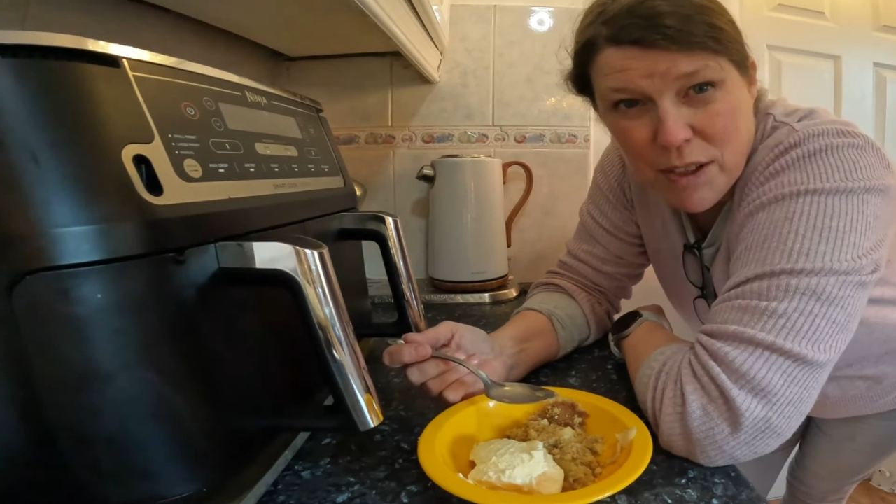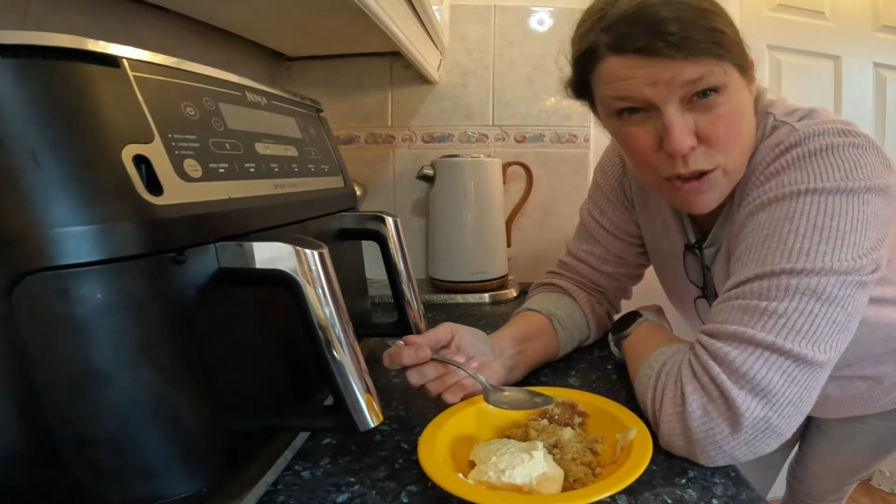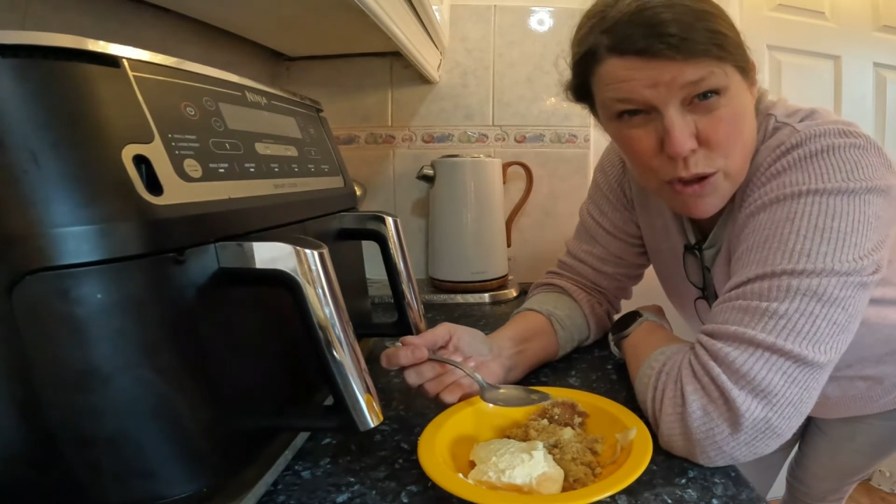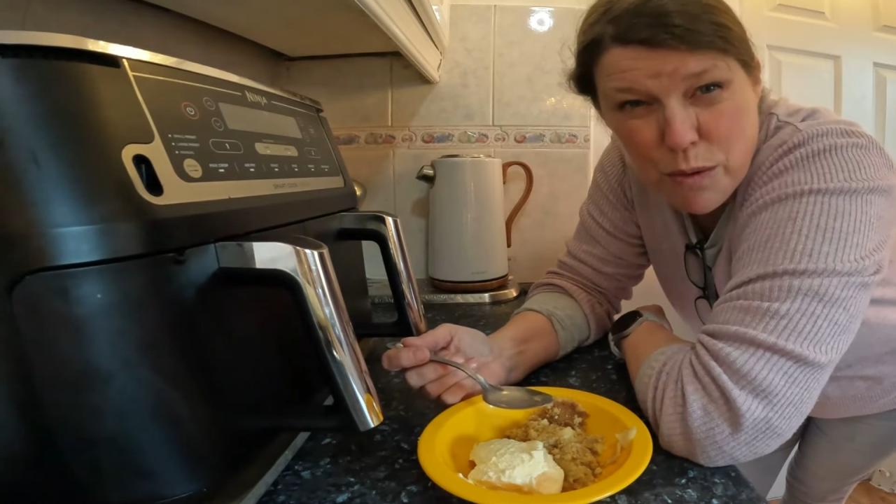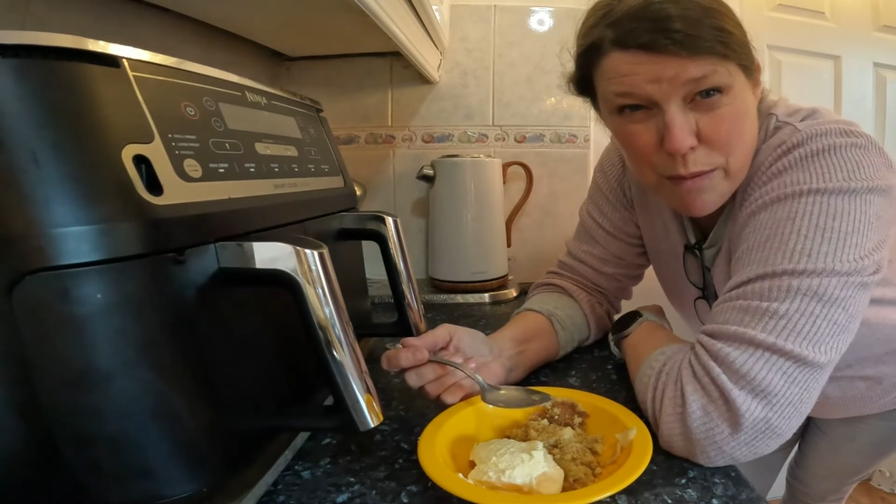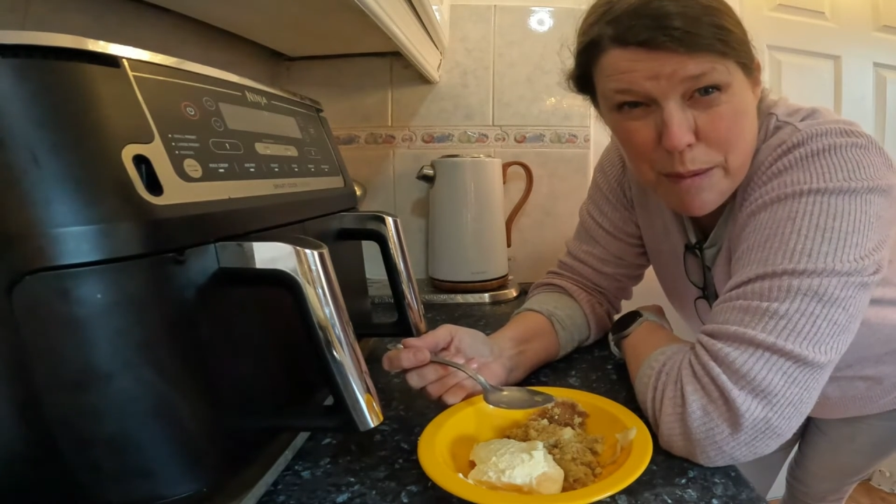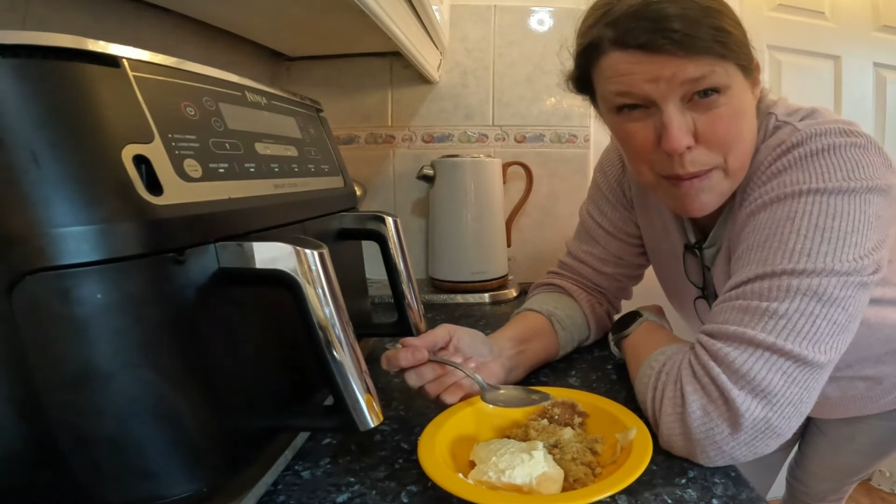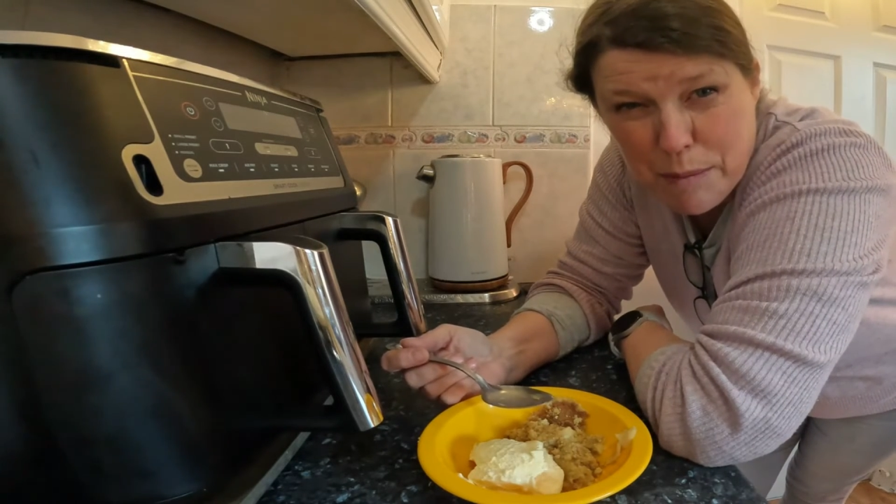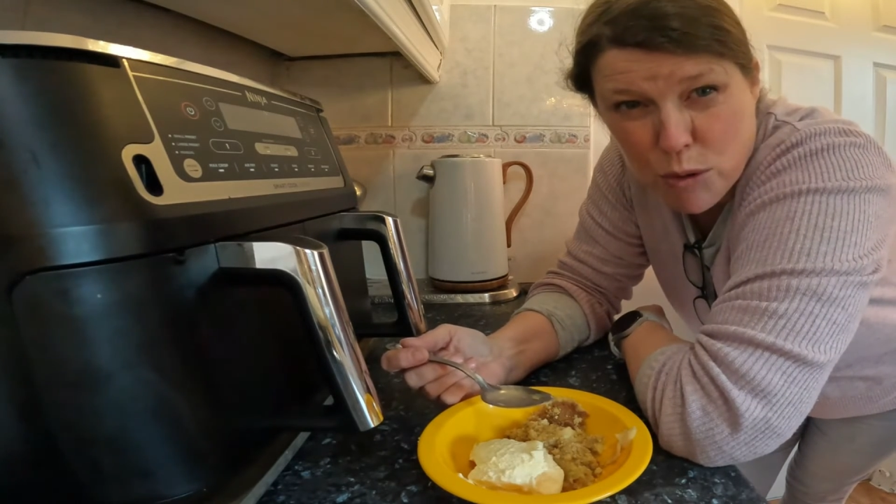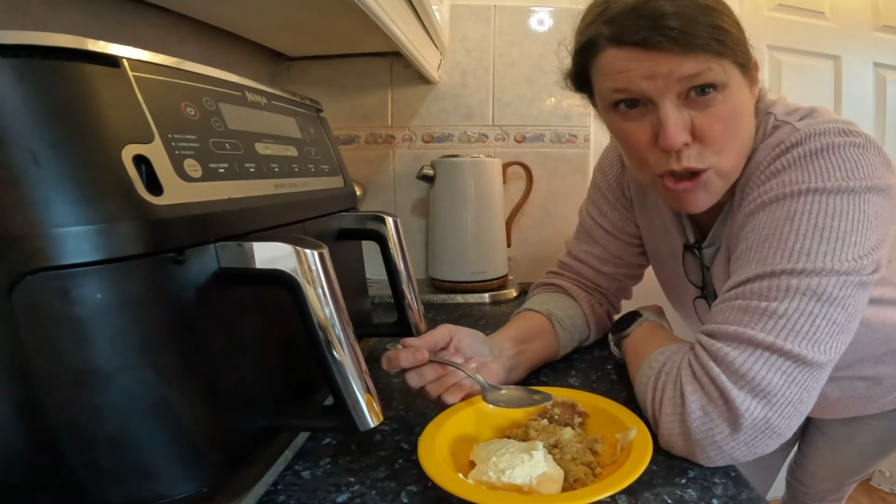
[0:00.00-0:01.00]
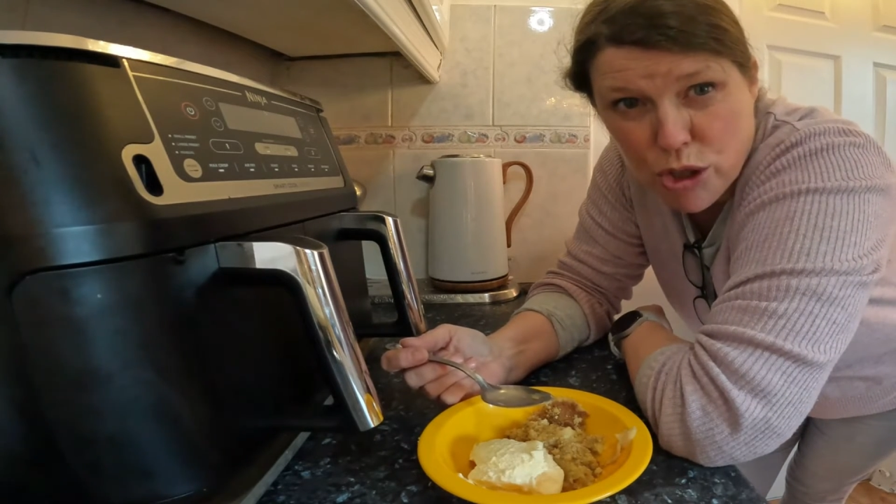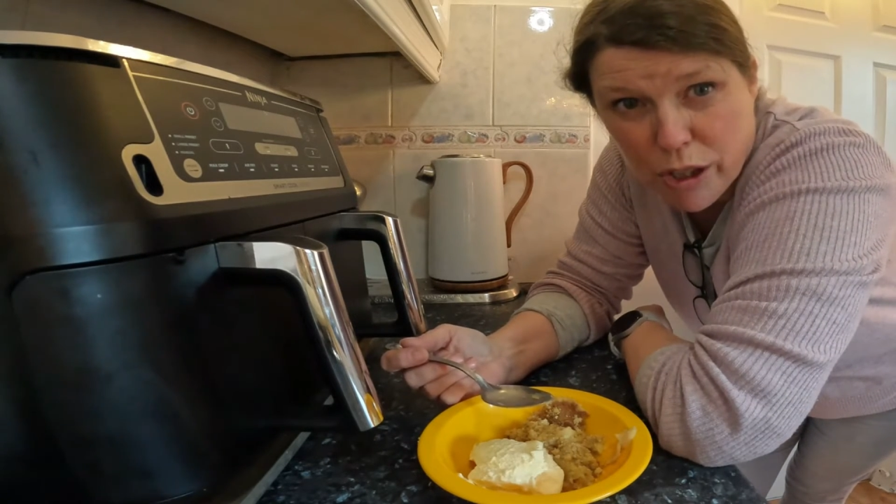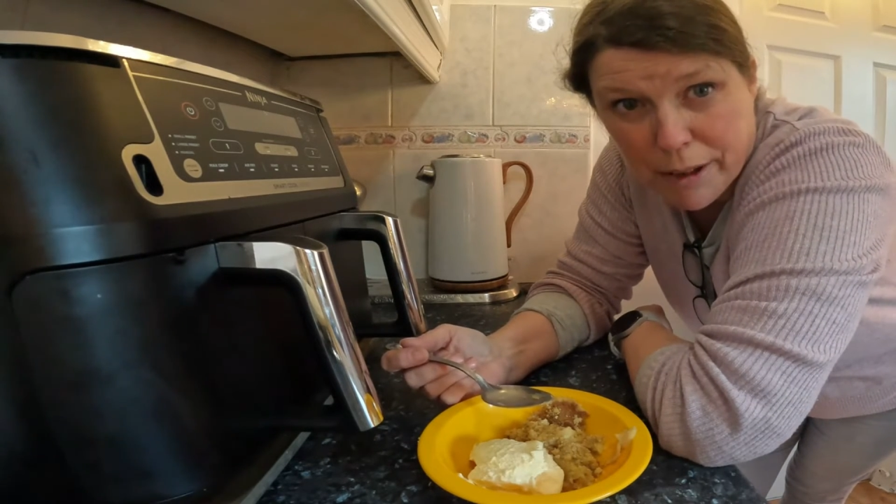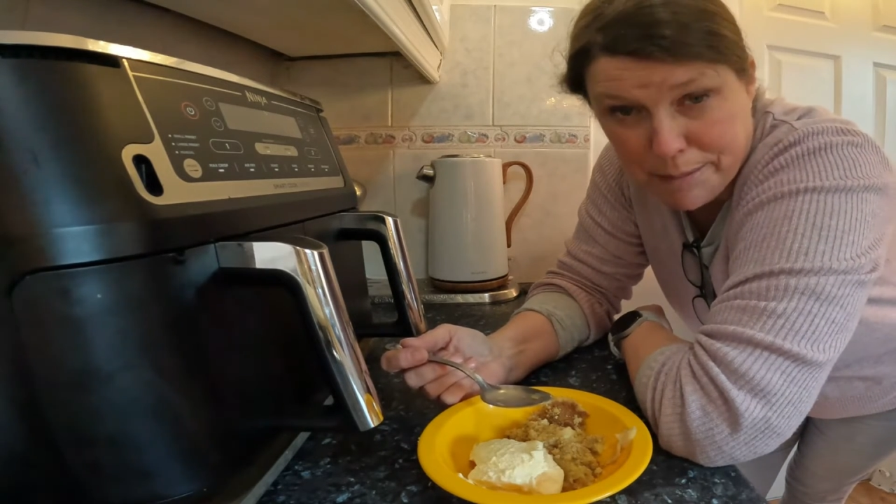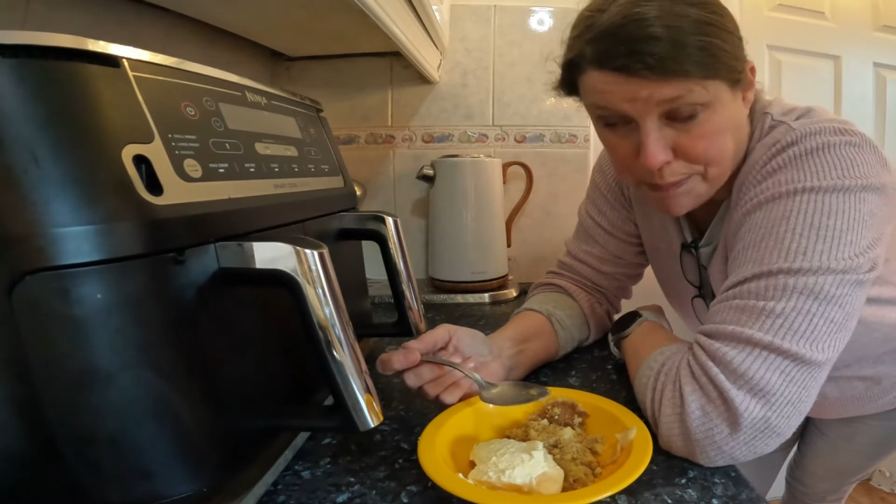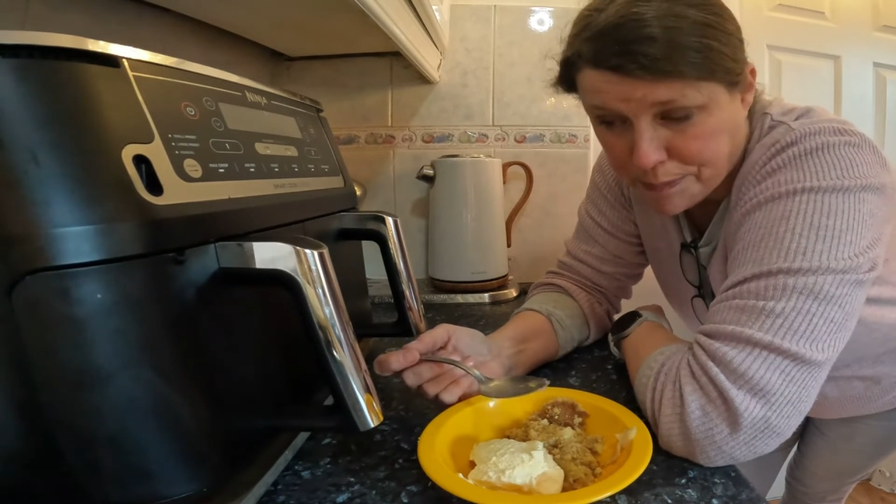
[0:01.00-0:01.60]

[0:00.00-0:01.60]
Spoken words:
Could do with a bit more sugar.